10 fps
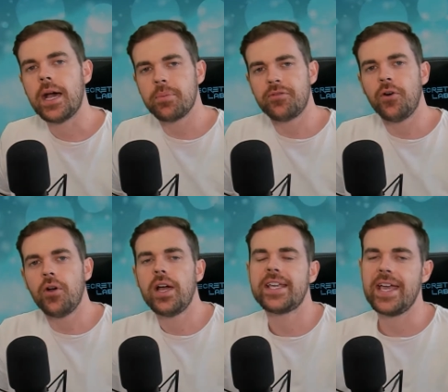Now,
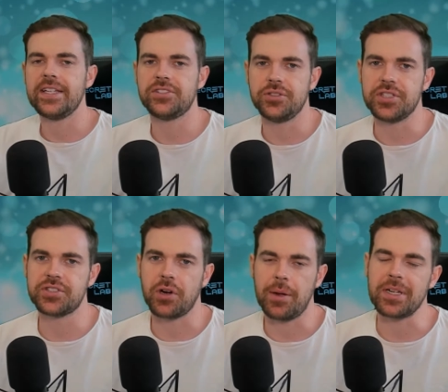before I get into
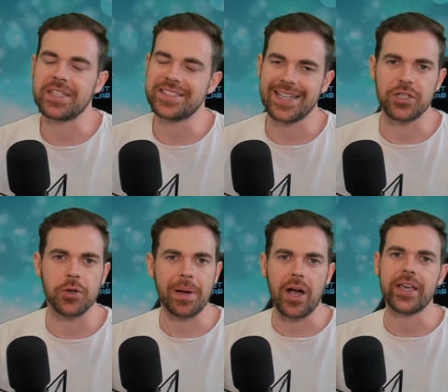describing and telling
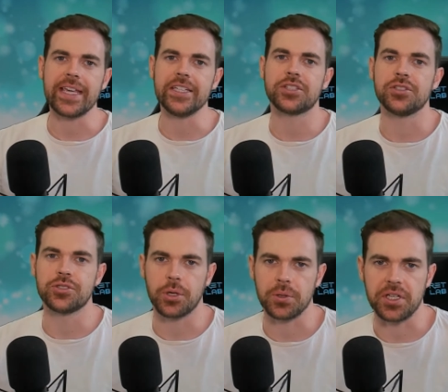you about each
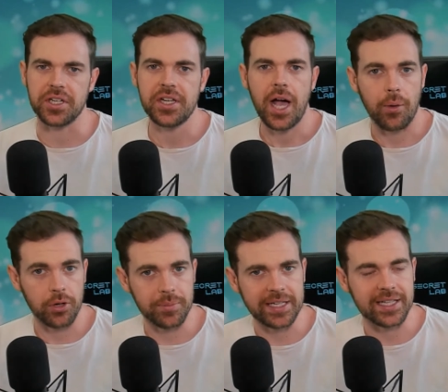controller, I
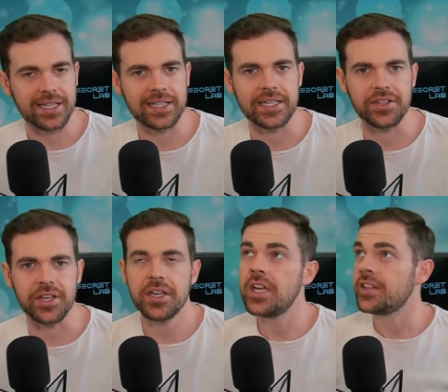want to make it clear
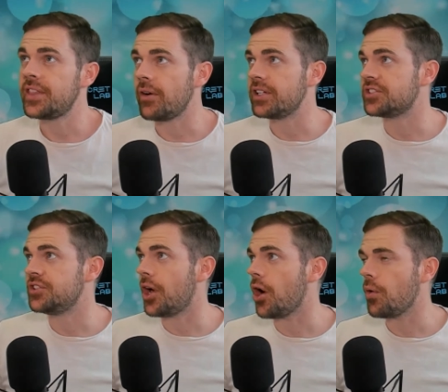that there is
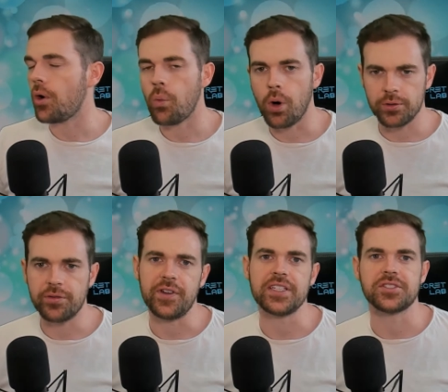no one
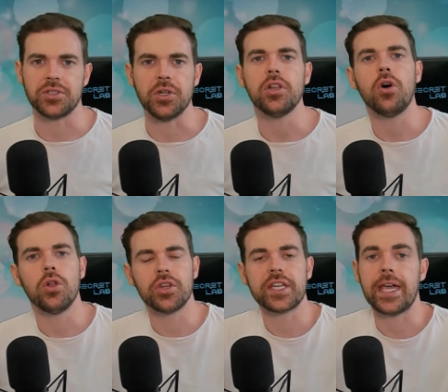fits all.
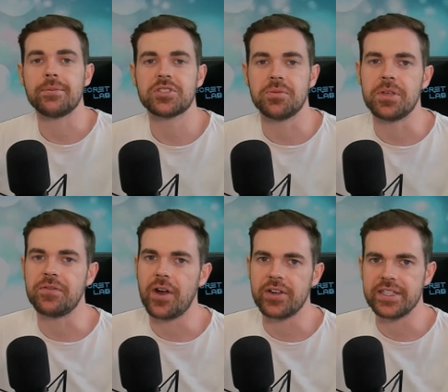All the games can be
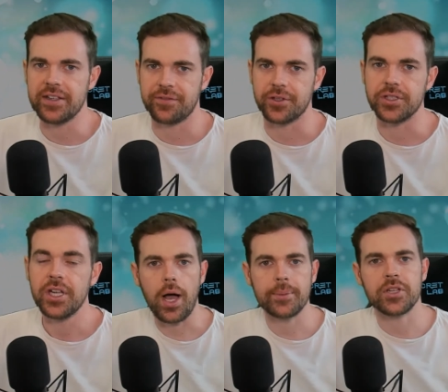very different. But
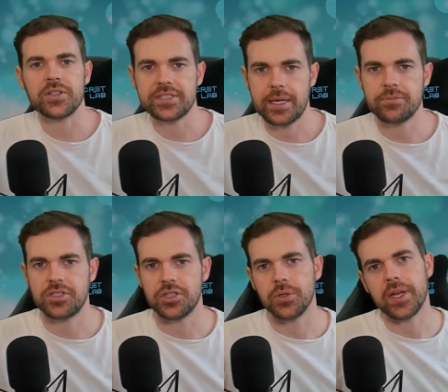what I'm going to attempt
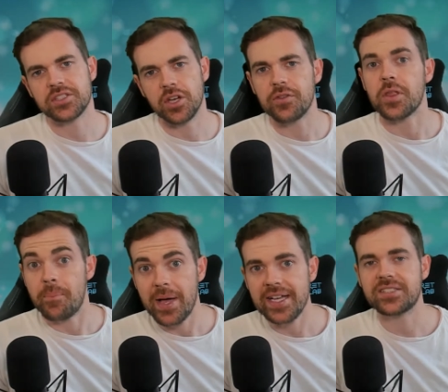to do is cover the
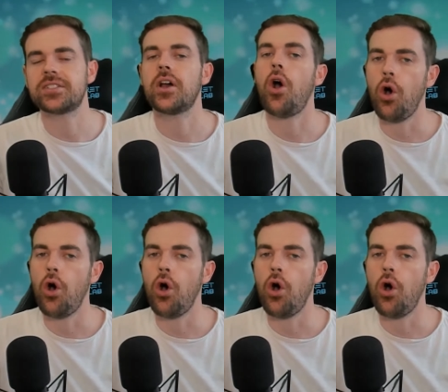best